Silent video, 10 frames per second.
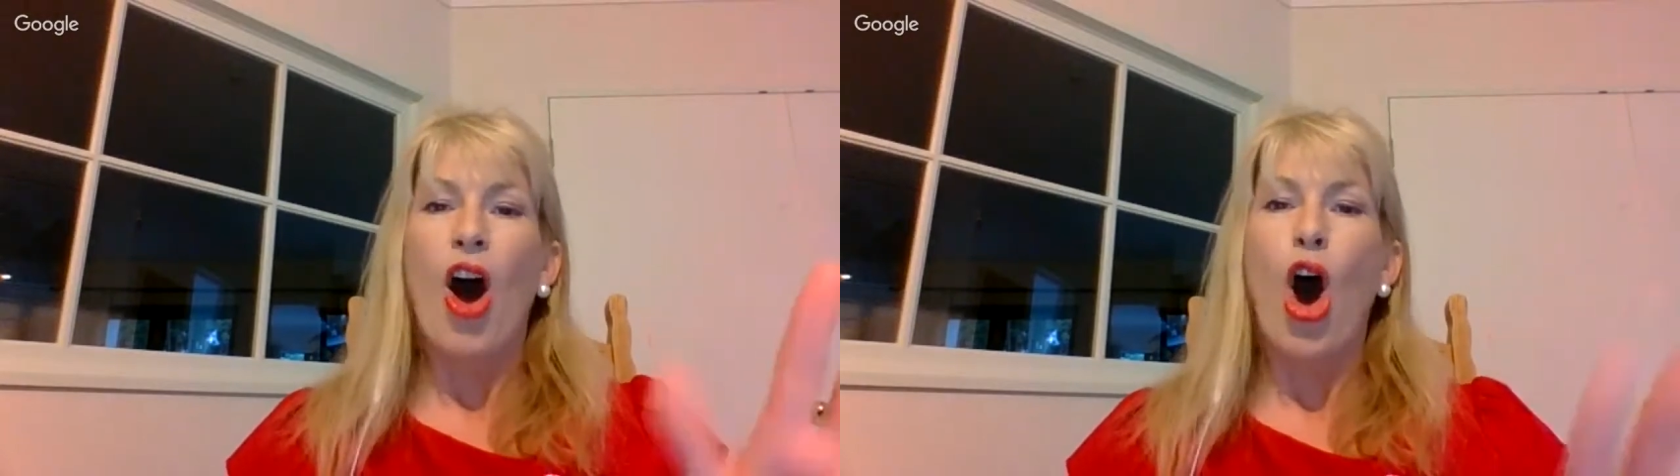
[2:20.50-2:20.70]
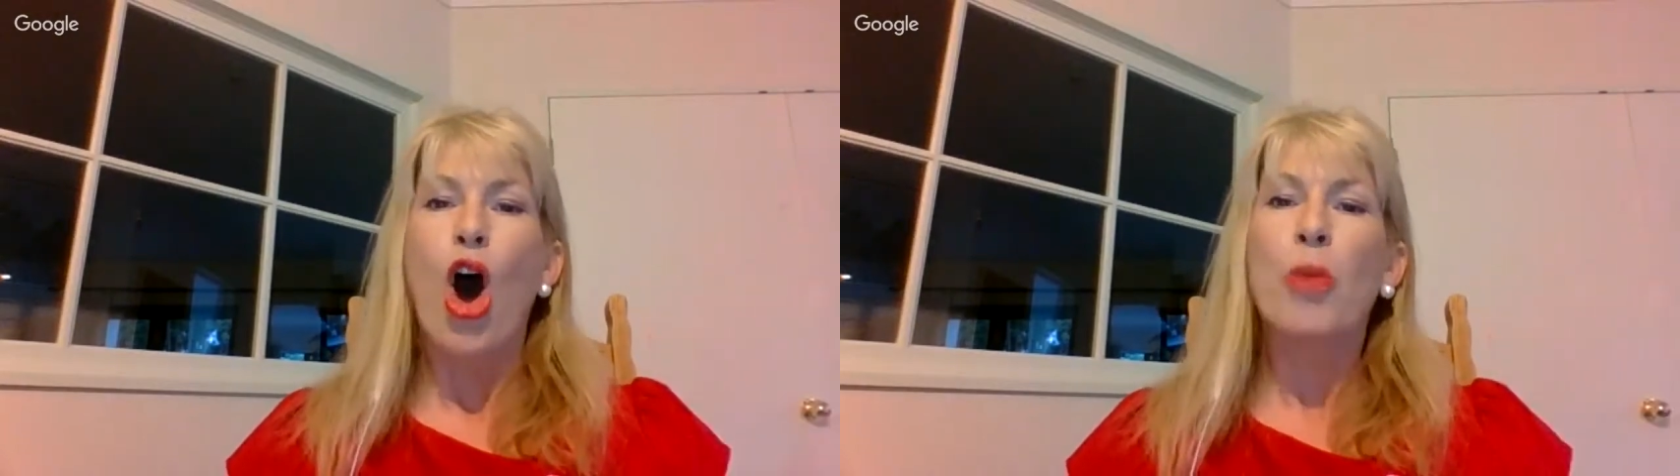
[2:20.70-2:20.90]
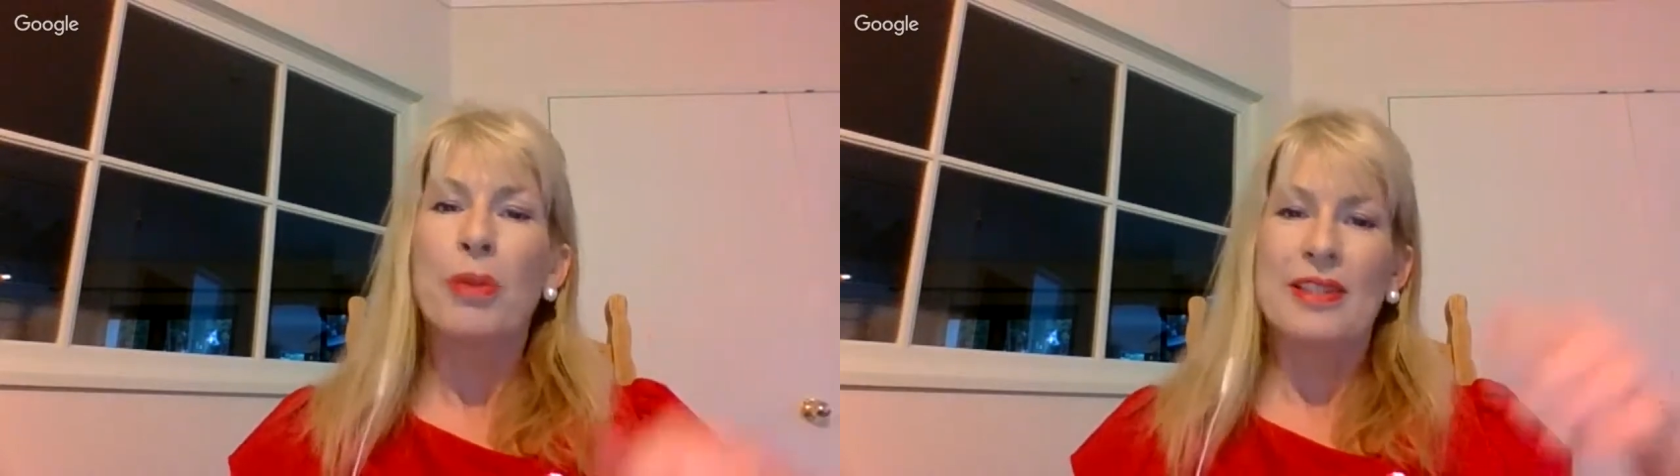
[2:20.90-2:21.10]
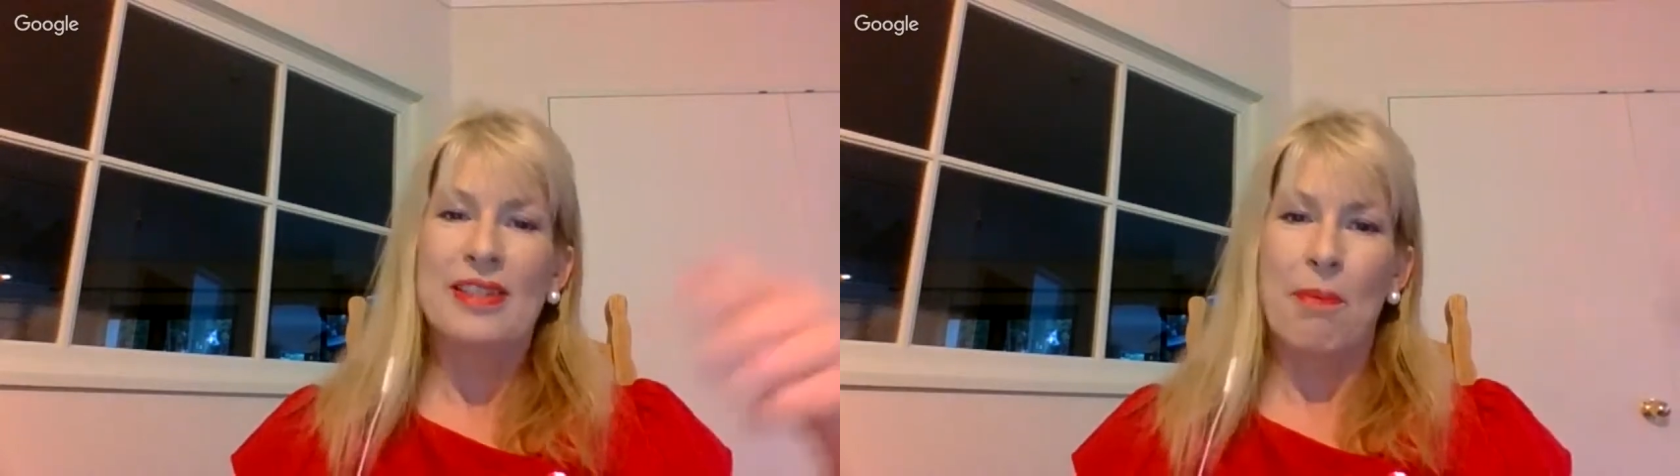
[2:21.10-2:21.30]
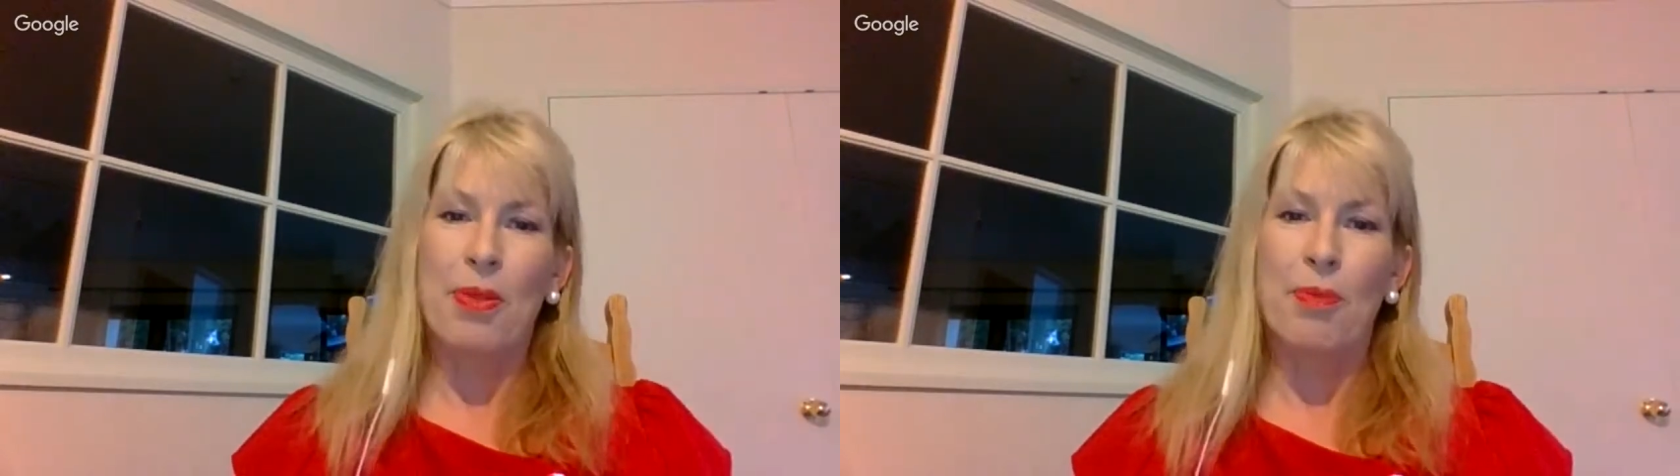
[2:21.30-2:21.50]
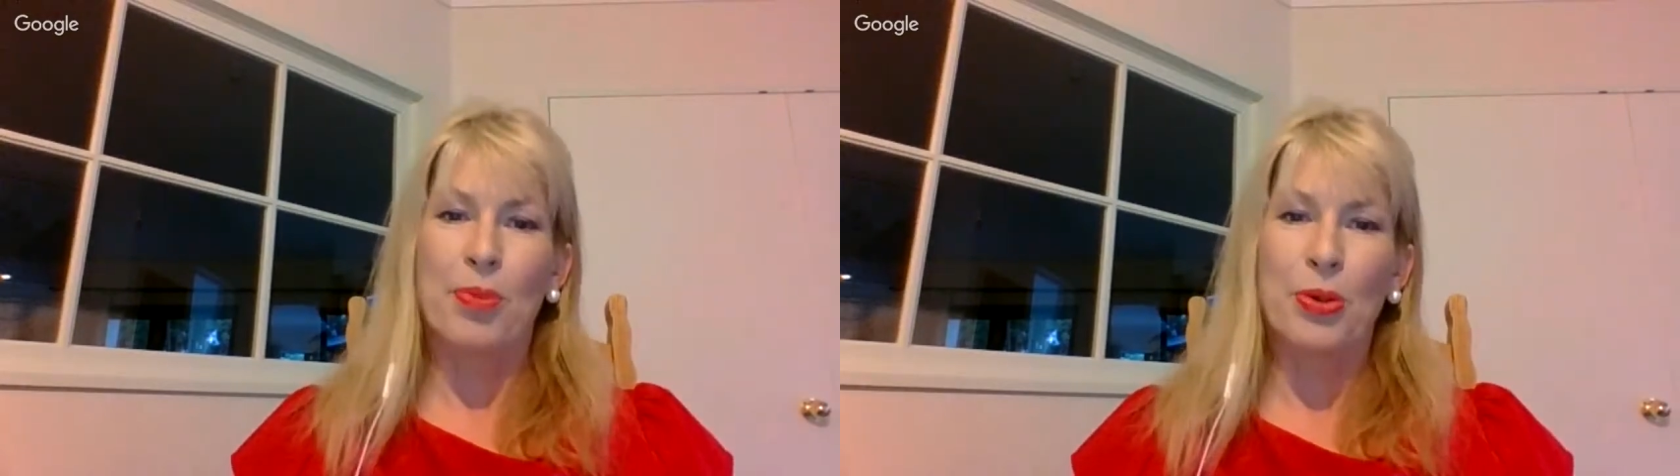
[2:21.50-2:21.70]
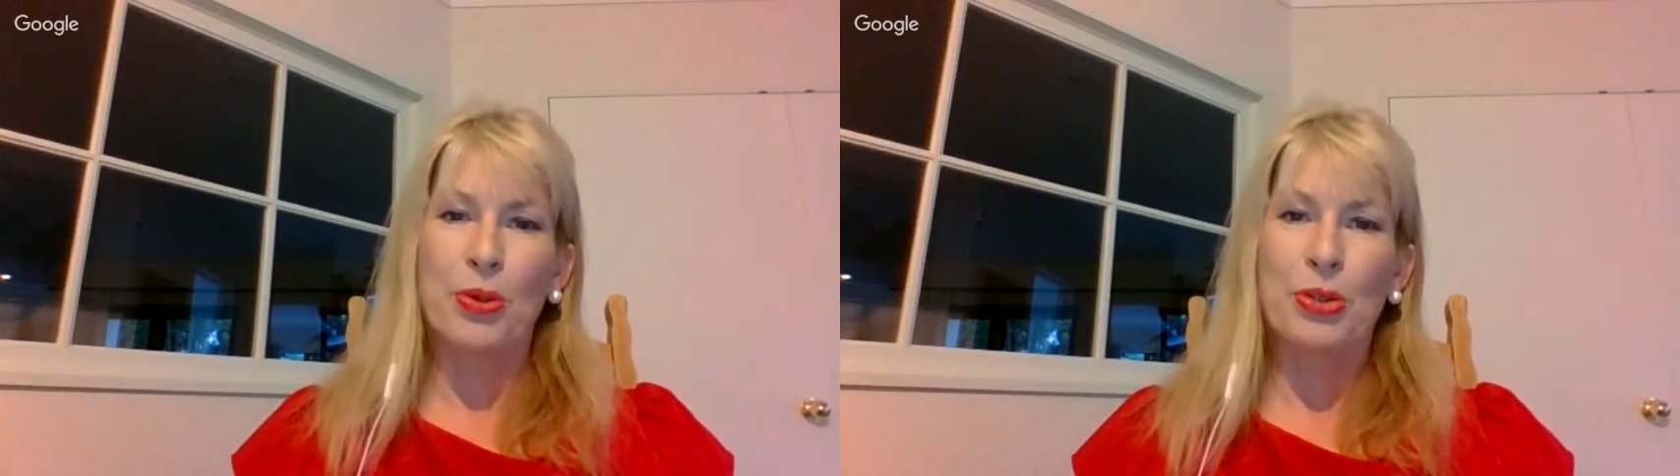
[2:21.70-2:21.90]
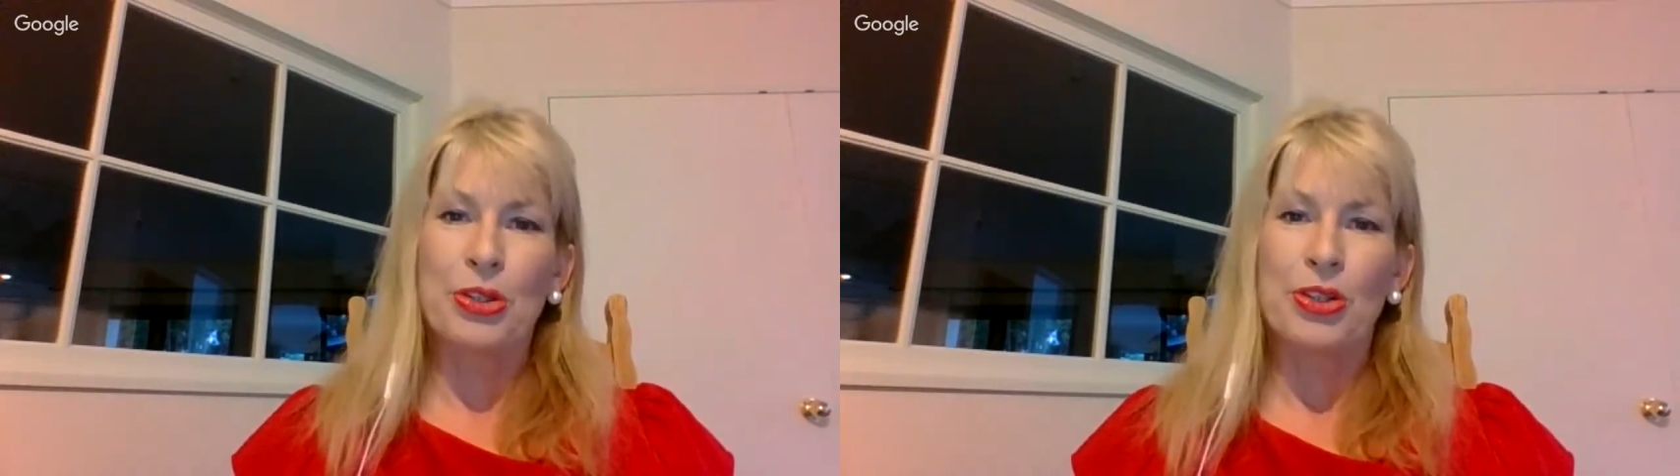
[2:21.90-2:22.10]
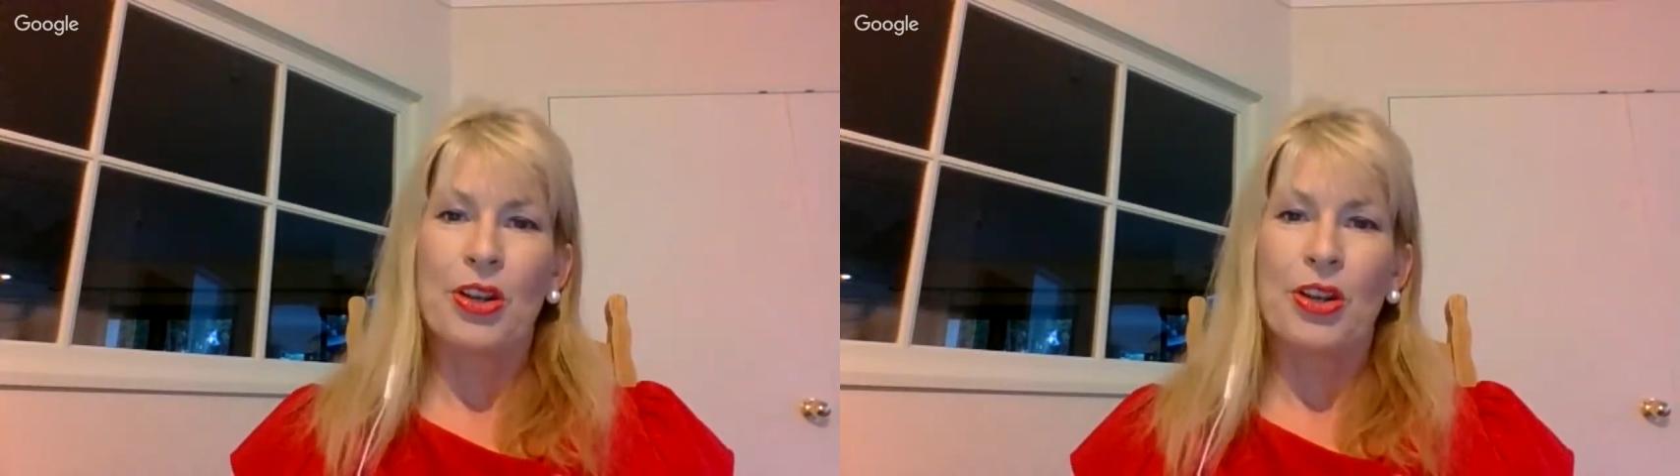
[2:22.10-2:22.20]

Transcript: opens up the boot,